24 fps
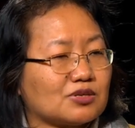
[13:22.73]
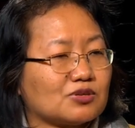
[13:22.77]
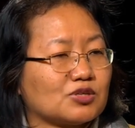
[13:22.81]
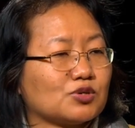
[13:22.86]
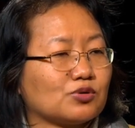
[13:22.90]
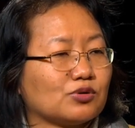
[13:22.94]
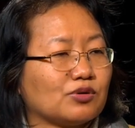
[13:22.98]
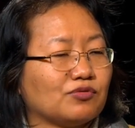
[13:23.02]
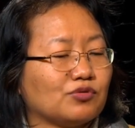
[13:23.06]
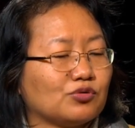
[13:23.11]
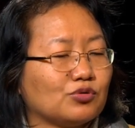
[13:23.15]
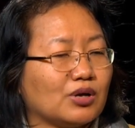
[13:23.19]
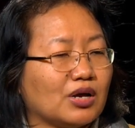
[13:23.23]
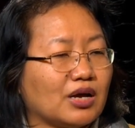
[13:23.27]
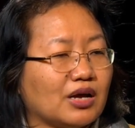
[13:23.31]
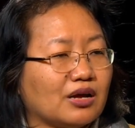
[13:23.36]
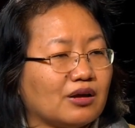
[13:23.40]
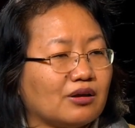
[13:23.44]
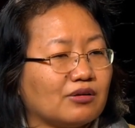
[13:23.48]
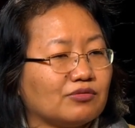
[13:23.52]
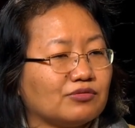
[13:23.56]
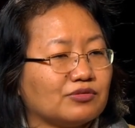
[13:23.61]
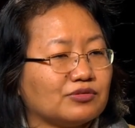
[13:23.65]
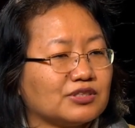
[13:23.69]
So if you
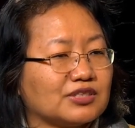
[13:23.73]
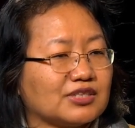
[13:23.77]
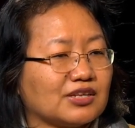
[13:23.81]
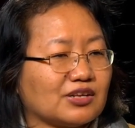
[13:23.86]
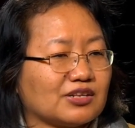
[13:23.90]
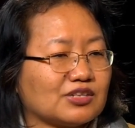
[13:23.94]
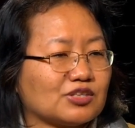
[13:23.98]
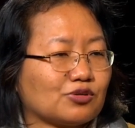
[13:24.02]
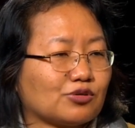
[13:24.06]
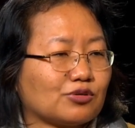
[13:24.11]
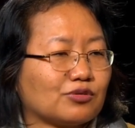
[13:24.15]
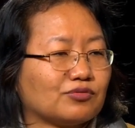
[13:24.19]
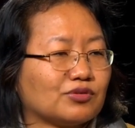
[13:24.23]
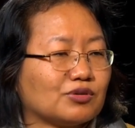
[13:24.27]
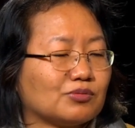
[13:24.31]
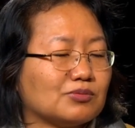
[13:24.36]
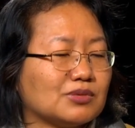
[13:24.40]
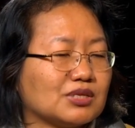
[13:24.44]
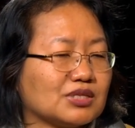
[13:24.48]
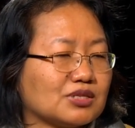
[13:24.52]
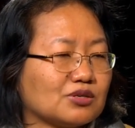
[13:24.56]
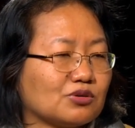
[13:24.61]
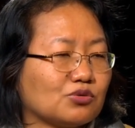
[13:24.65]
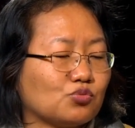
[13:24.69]
have sort of a
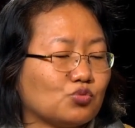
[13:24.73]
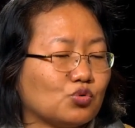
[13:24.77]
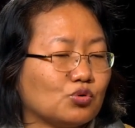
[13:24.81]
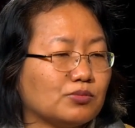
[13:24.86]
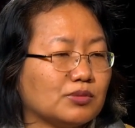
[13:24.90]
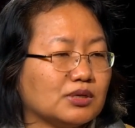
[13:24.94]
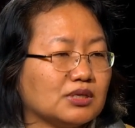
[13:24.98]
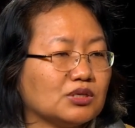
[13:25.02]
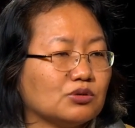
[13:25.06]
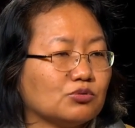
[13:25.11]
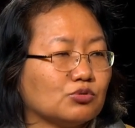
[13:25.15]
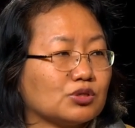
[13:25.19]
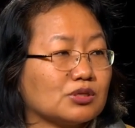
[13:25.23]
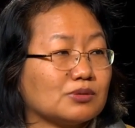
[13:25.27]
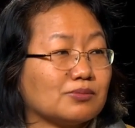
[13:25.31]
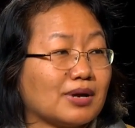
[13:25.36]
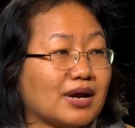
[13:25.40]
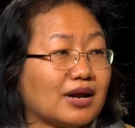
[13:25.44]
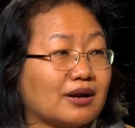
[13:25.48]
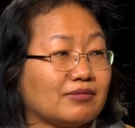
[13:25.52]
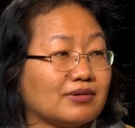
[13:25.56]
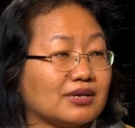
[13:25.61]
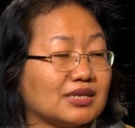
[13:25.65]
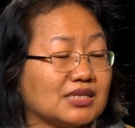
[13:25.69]
Mizo woman who's
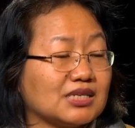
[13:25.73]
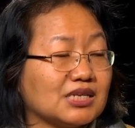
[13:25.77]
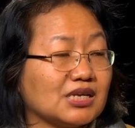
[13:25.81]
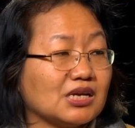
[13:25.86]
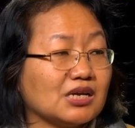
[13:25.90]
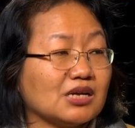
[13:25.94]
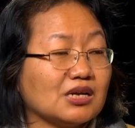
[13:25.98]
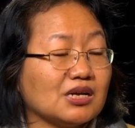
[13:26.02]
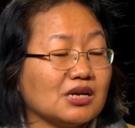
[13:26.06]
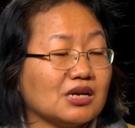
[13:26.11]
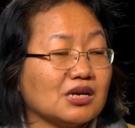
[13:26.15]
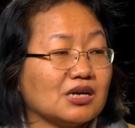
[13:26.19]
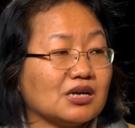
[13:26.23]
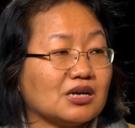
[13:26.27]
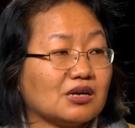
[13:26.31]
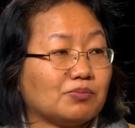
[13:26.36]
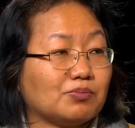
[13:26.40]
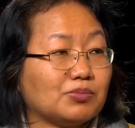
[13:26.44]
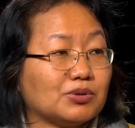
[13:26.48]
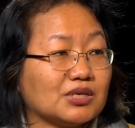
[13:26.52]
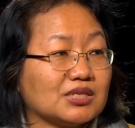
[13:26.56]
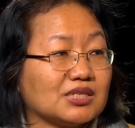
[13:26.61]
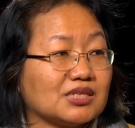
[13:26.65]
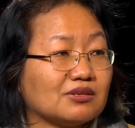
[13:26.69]
married a
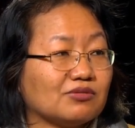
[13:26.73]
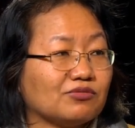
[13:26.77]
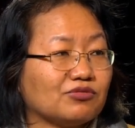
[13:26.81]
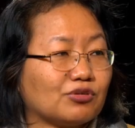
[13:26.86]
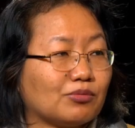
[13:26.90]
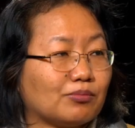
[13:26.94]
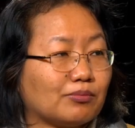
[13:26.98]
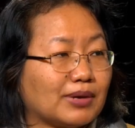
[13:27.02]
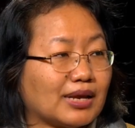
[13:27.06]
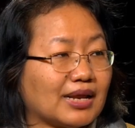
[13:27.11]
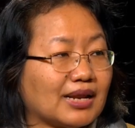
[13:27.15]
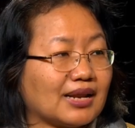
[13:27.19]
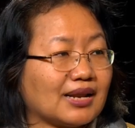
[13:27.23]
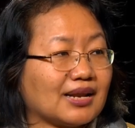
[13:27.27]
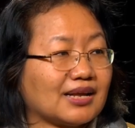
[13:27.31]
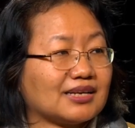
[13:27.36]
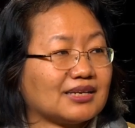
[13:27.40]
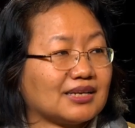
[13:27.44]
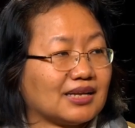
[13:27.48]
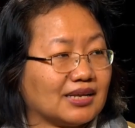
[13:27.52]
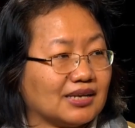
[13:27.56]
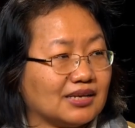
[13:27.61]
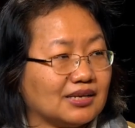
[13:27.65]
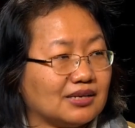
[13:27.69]
person from
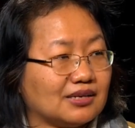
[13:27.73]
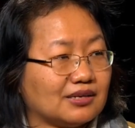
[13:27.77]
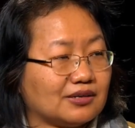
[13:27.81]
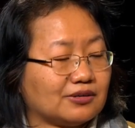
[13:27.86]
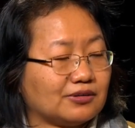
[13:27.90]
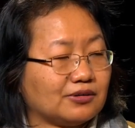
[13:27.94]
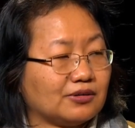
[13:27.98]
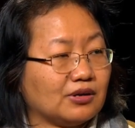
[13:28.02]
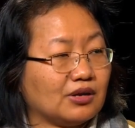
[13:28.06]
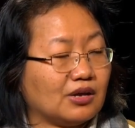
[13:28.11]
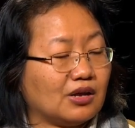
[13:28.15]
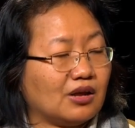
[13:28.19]
mainland India,